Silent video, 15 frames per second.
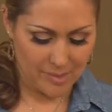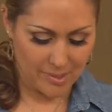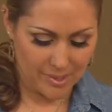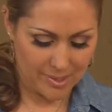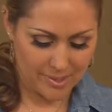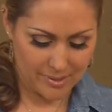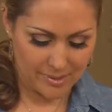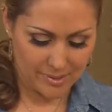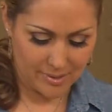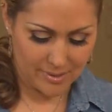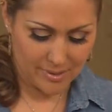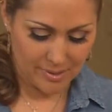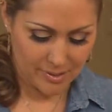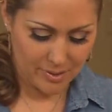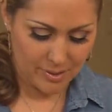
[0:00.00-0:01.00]
and
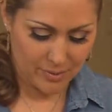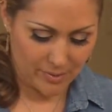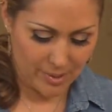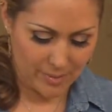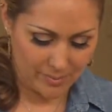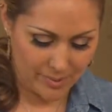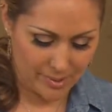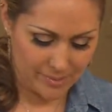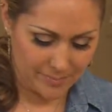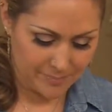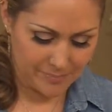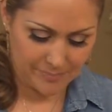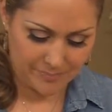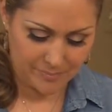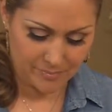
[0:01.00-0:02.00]
do that, but
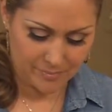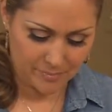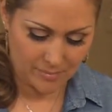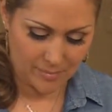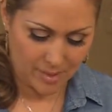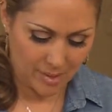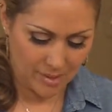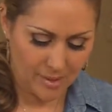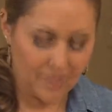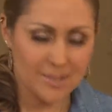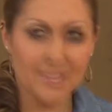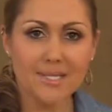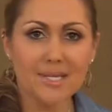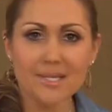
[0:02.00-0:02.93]
it's not